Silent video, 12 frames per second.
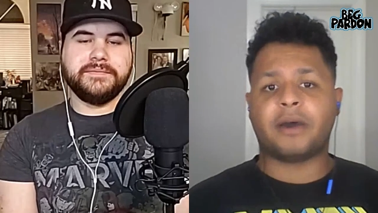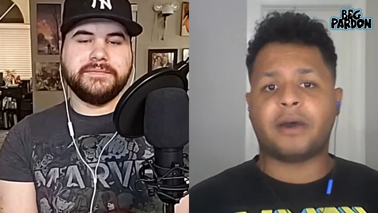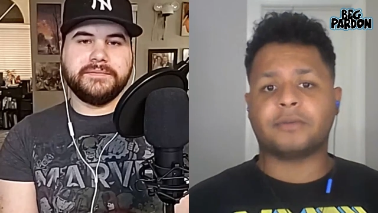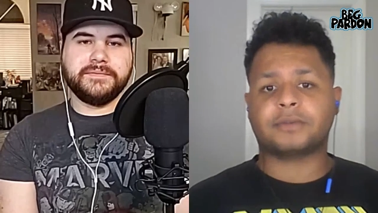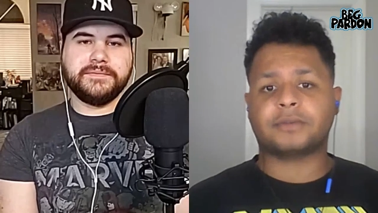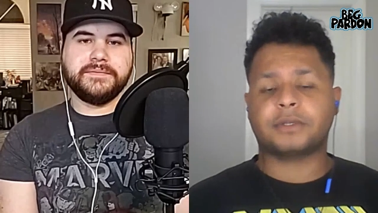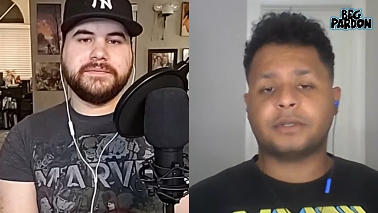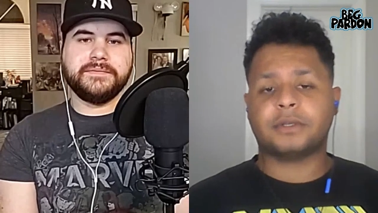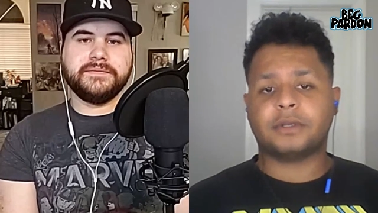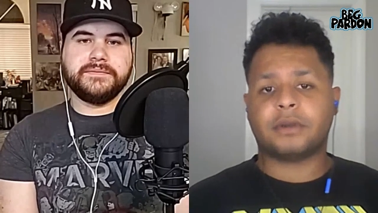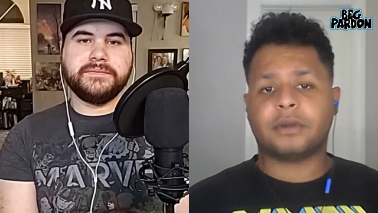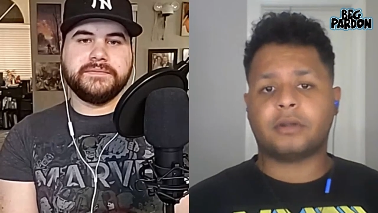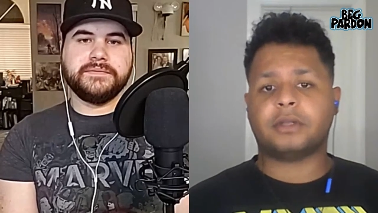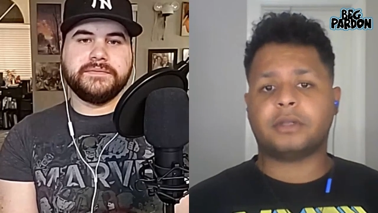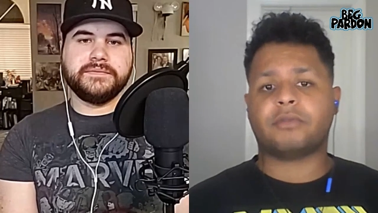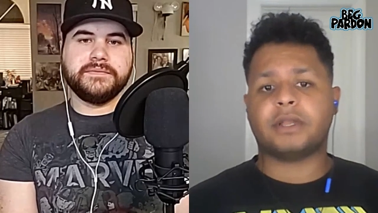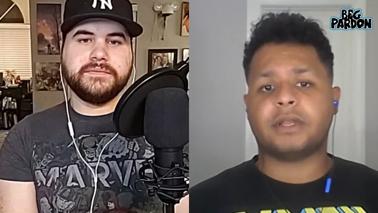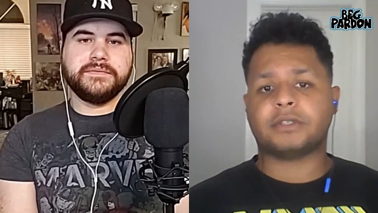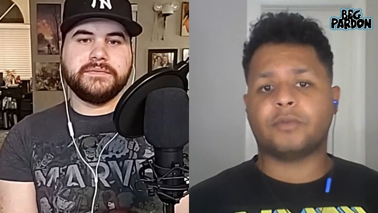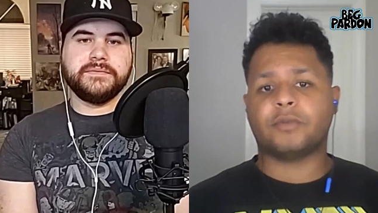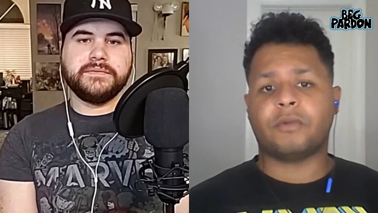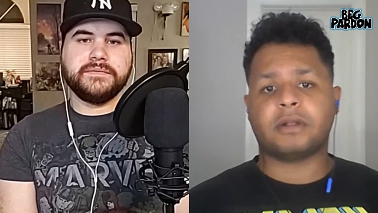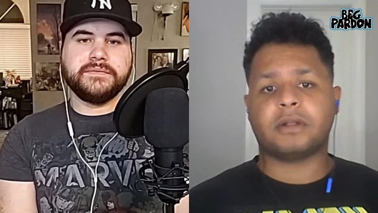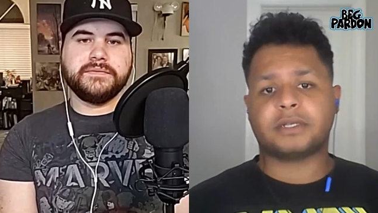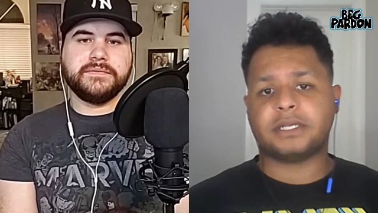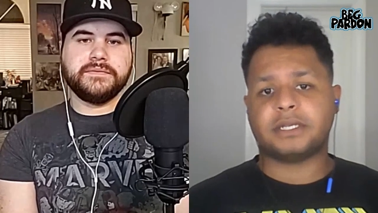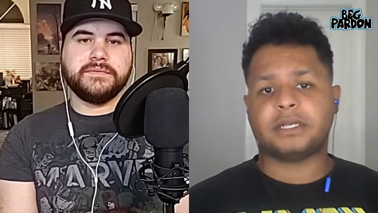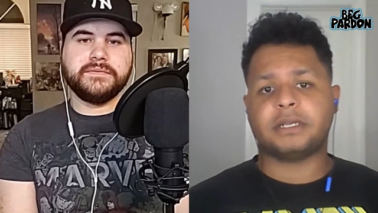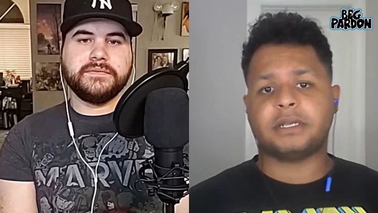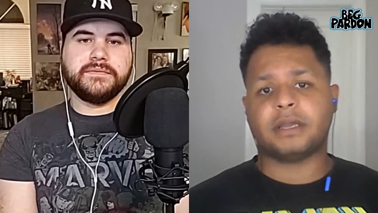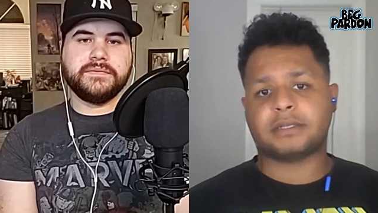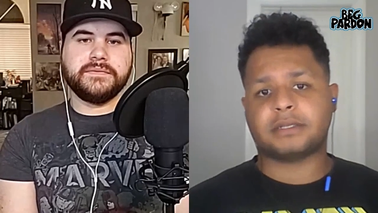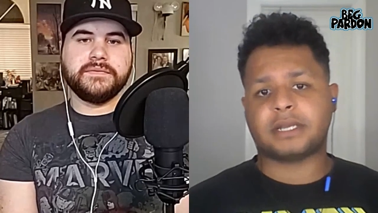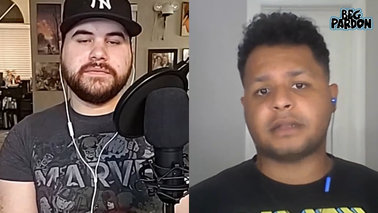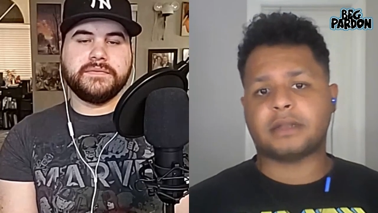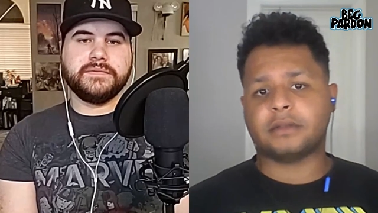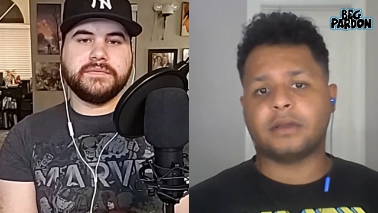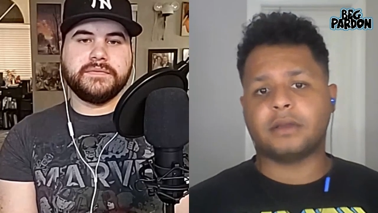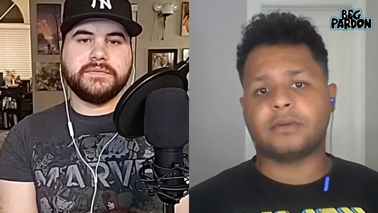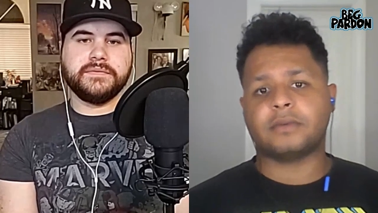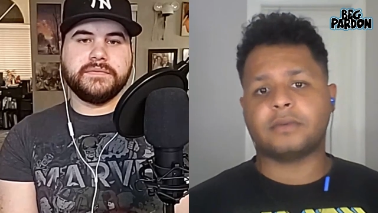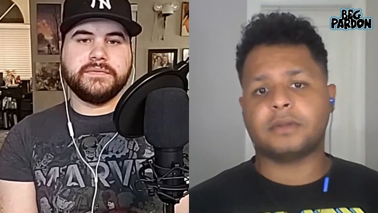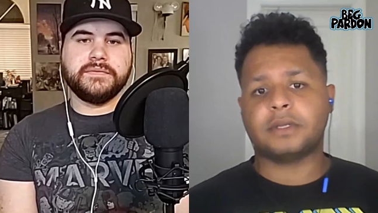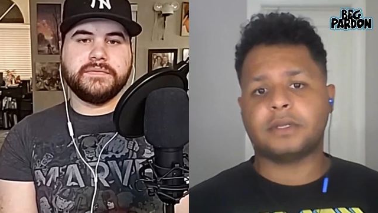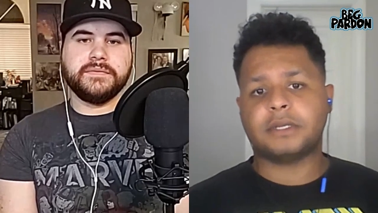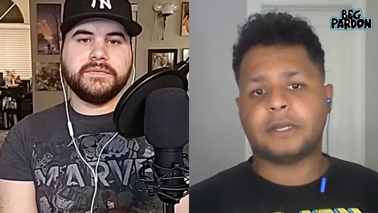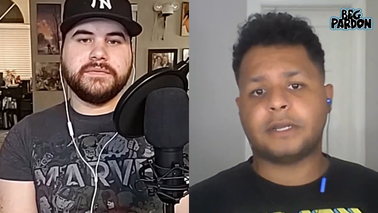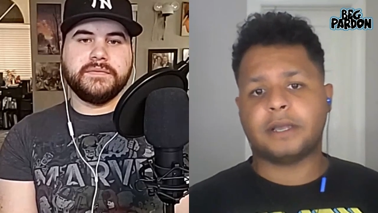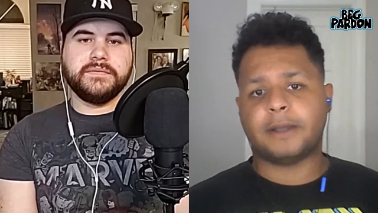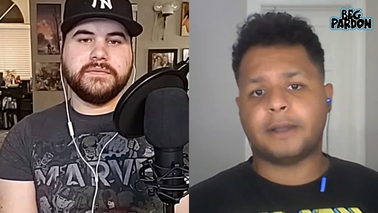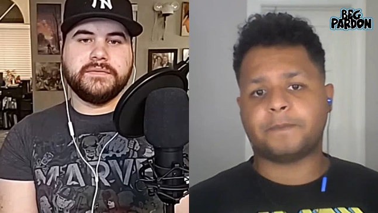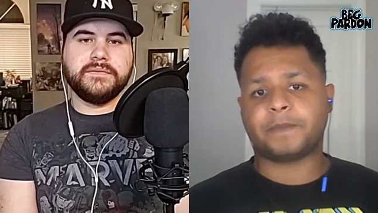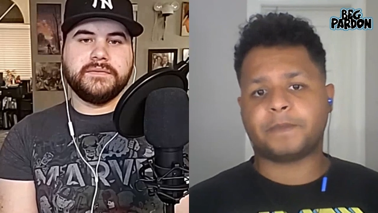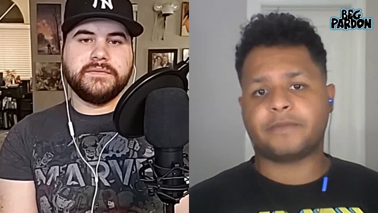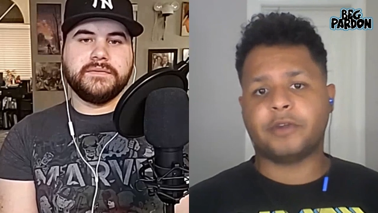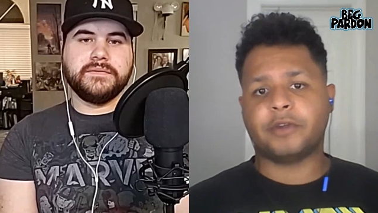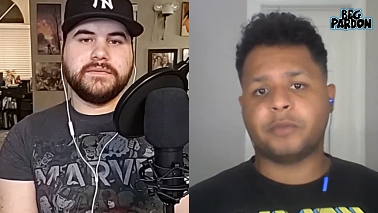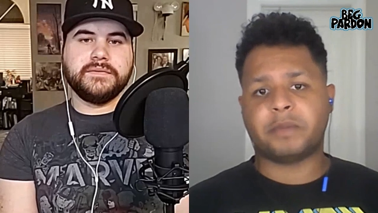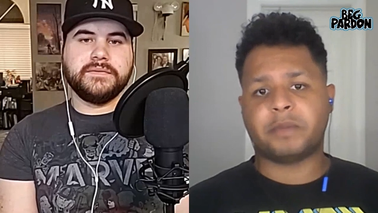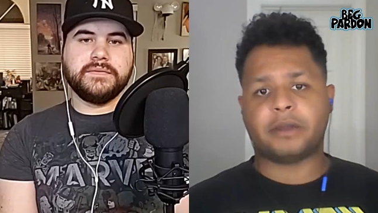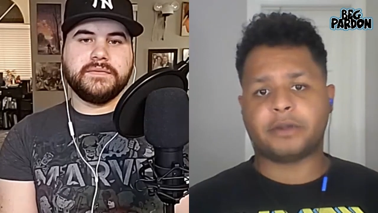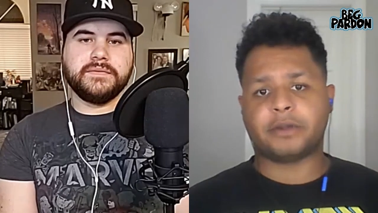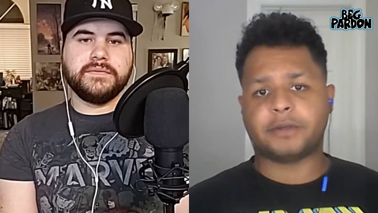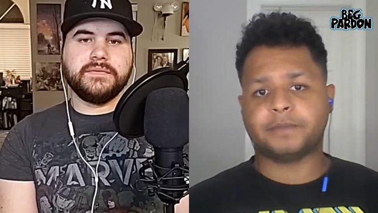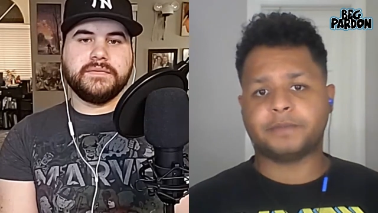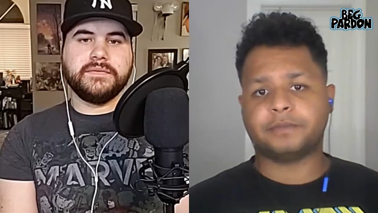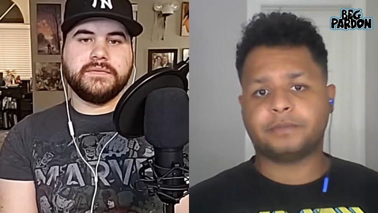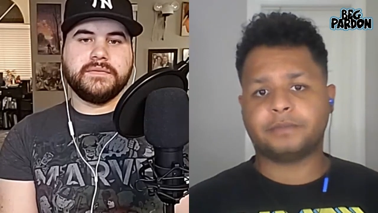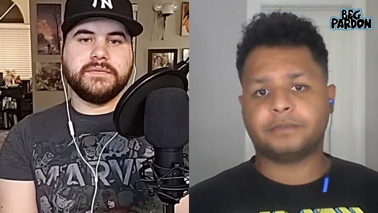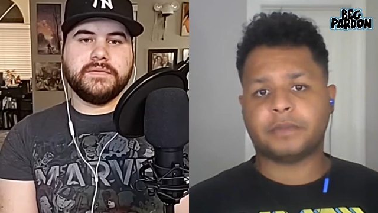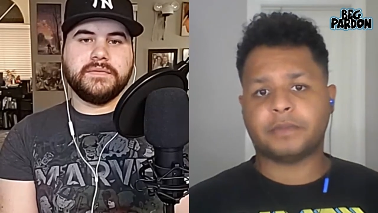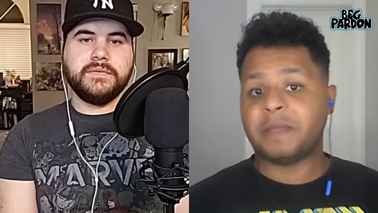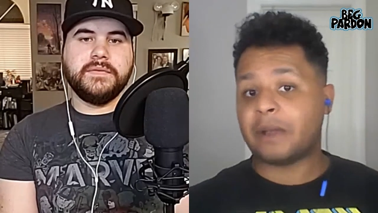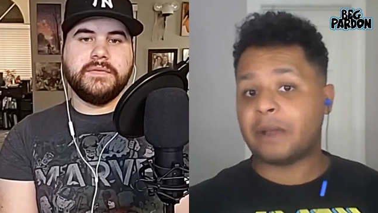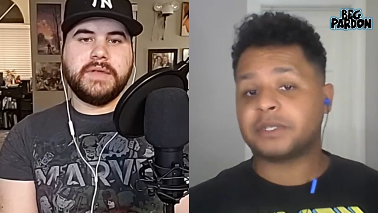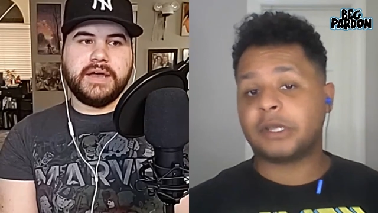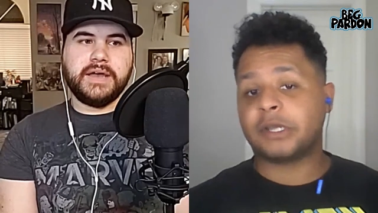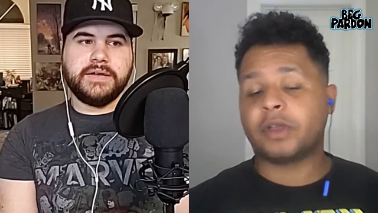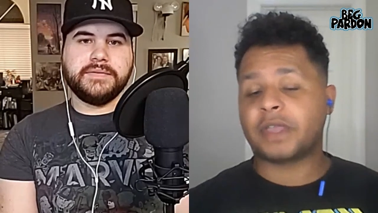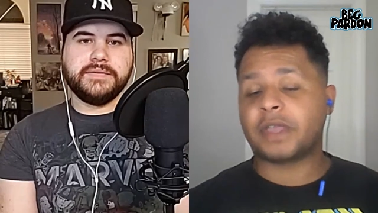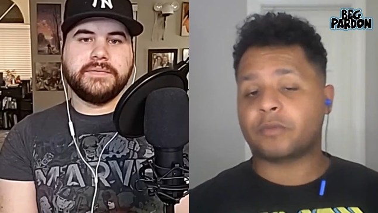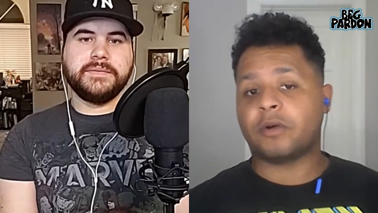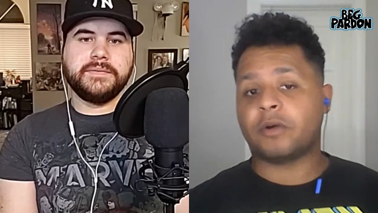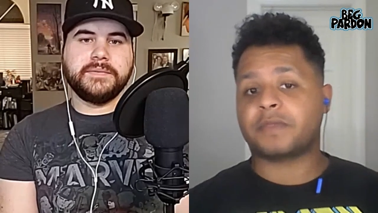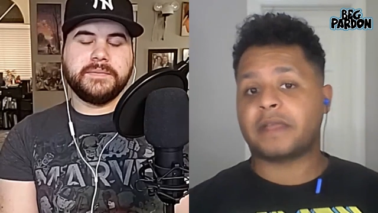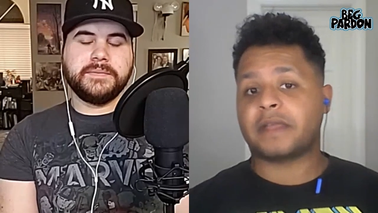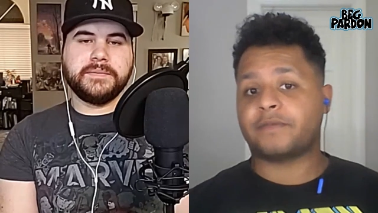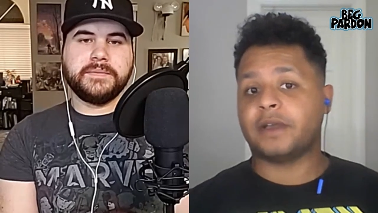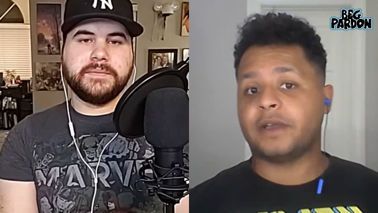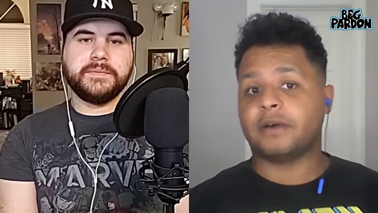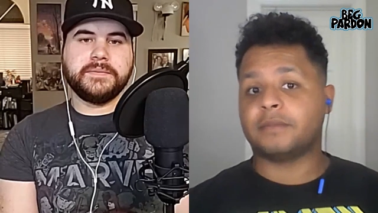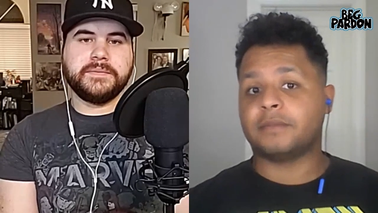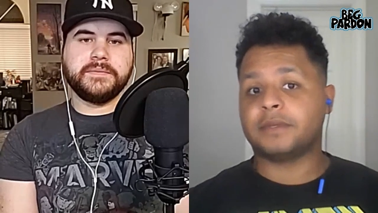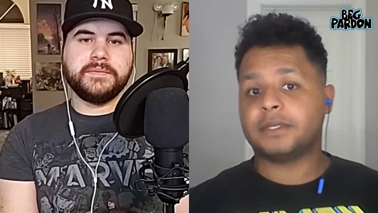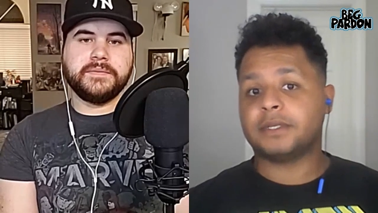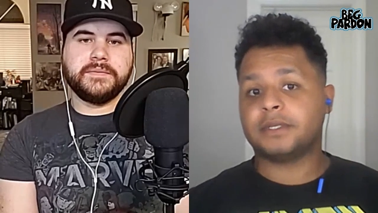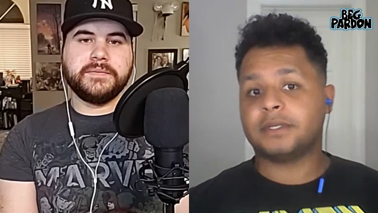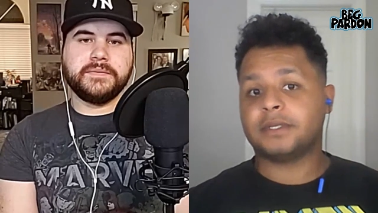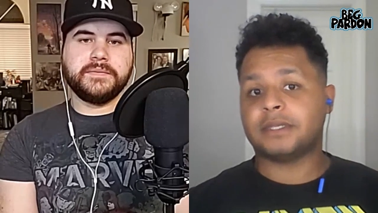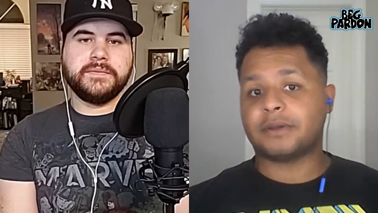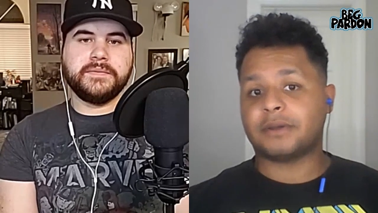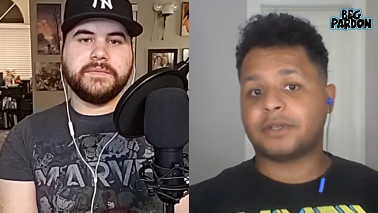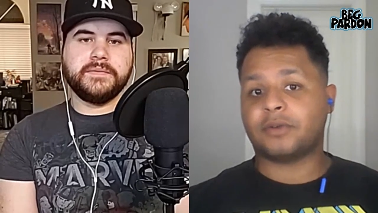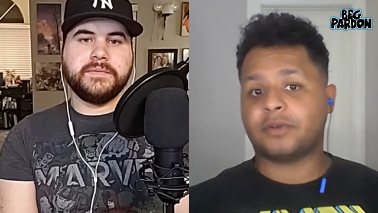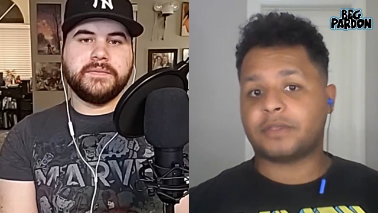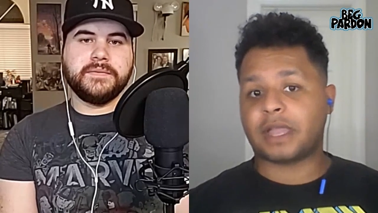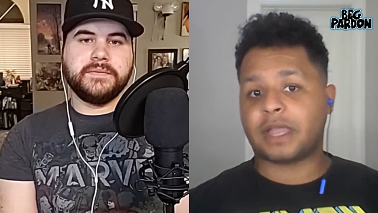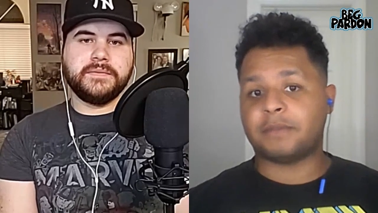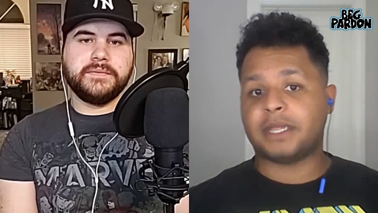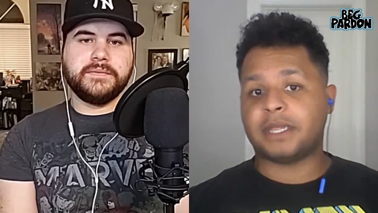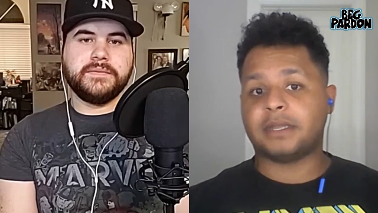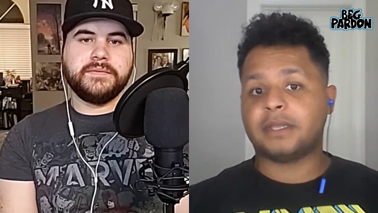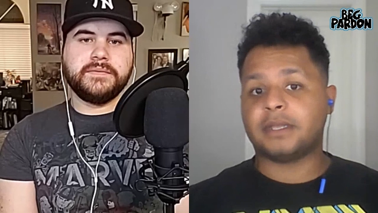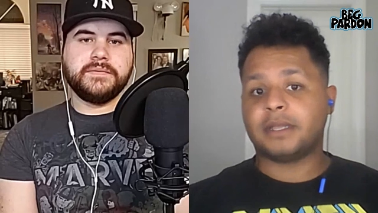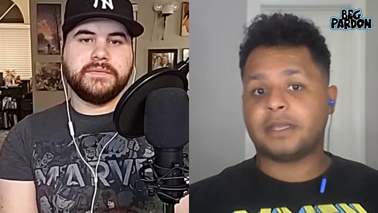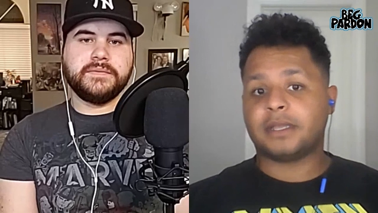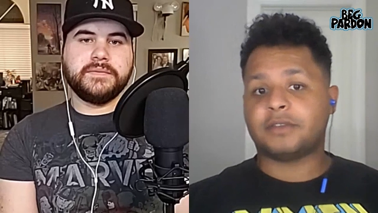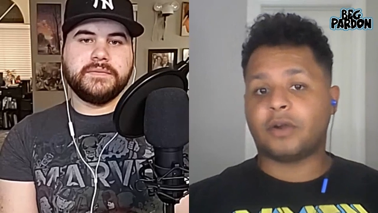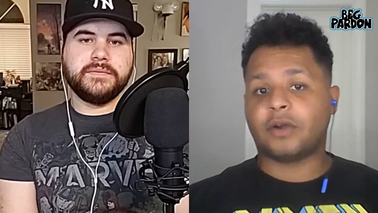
Speaker 1: about Harley Quinn to want to see a standalone um, film about her, and that was the only thing wrong with that film. That was the only thing. I mean,